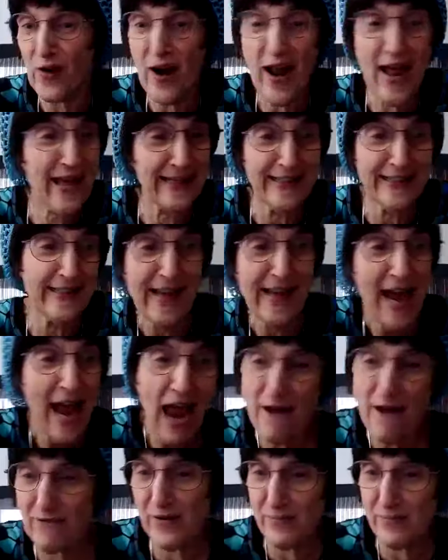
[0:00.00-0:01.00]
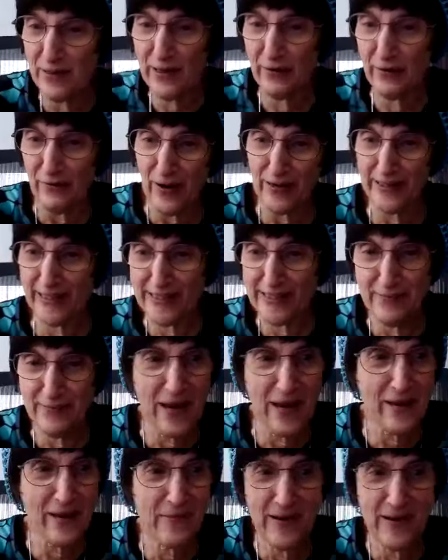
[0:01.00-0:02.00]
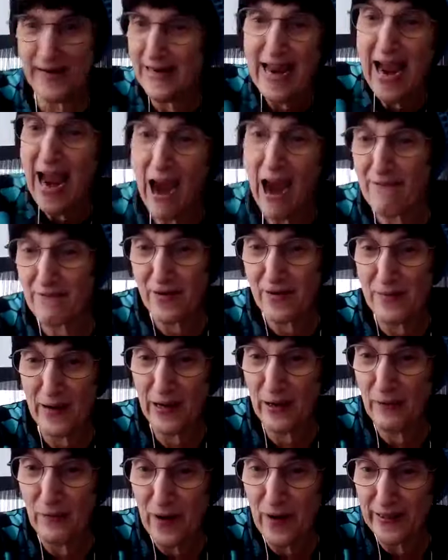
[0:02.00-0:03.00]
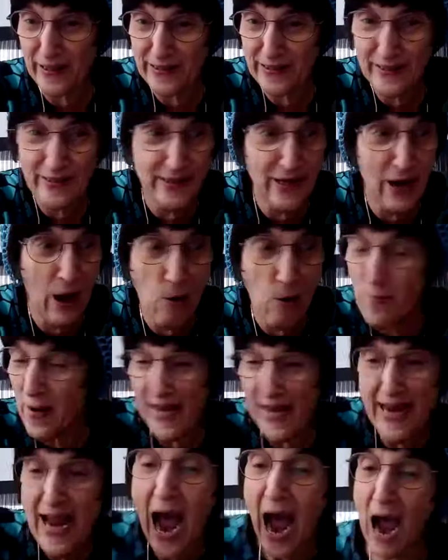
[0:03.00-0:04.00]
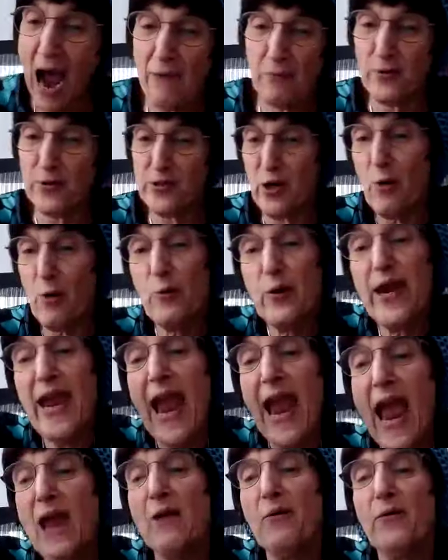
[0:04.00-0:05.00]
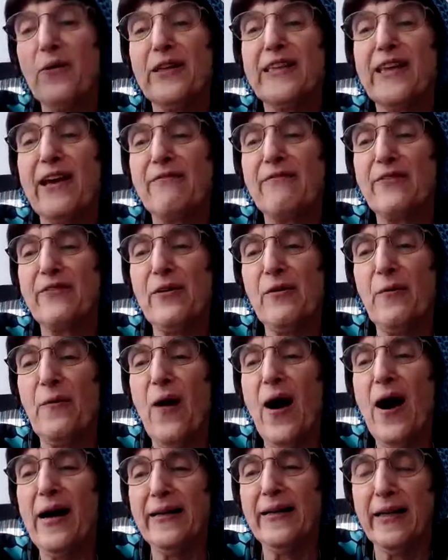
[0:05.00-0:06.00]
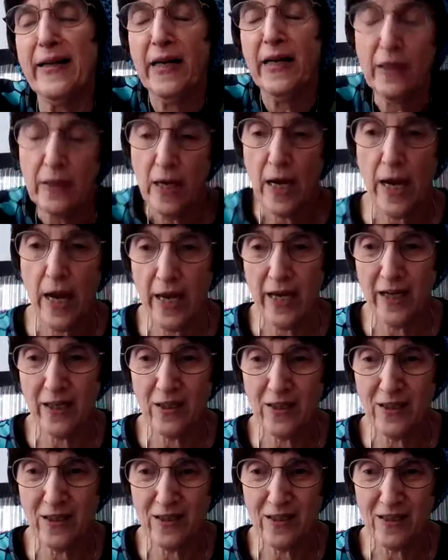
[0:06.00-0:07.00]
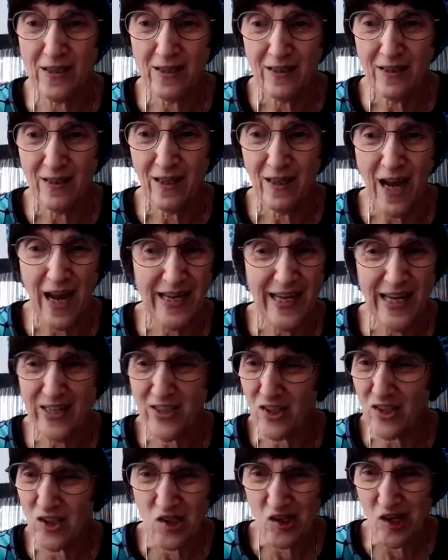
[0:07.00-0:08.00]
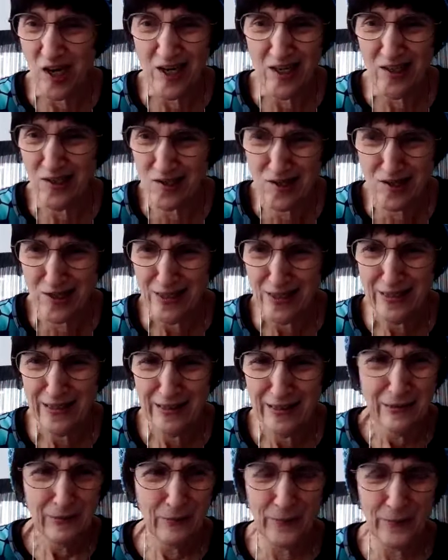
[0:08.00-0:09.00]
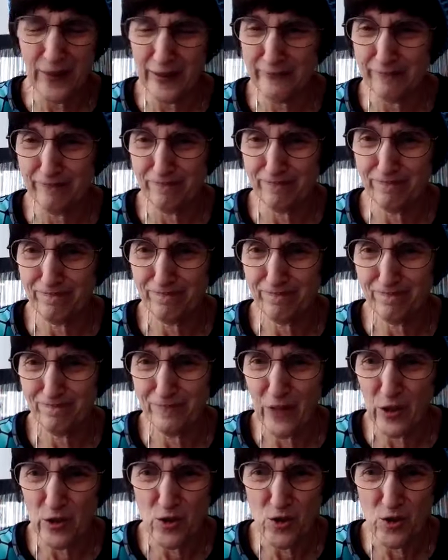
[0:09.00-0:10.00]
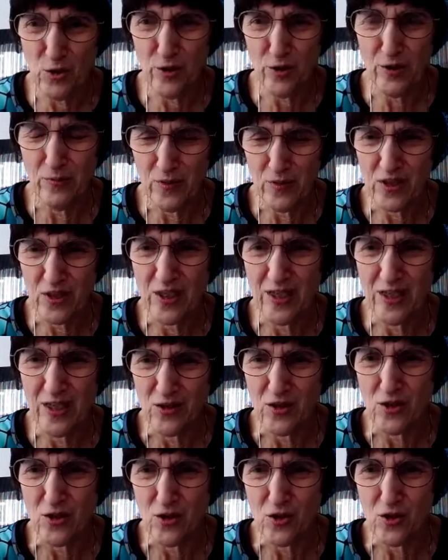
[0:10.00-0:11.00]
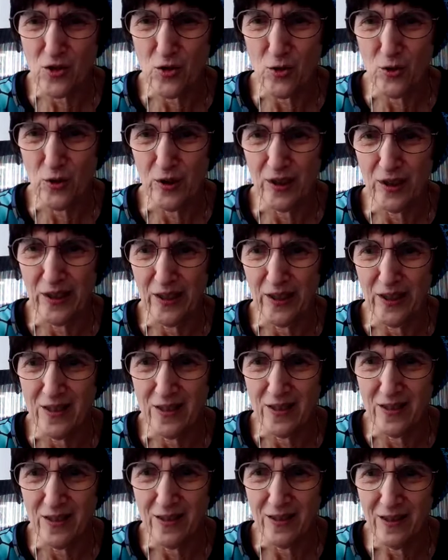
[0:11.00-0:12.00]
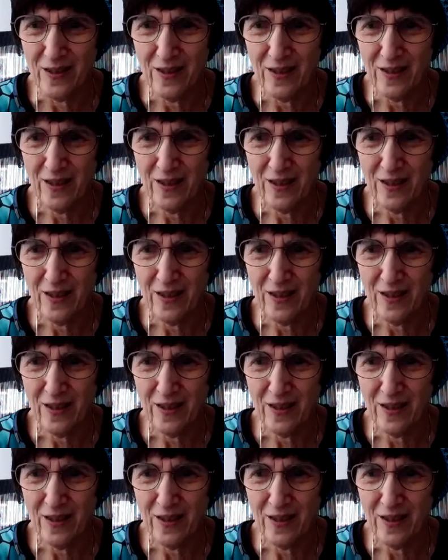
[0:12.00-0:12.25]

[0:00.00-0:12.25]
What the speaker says: friend. Everybody wanted to meet me. Everybody wanted to know me. I was okay with everyone. And I hadn't changed, but the circumstances certainly did.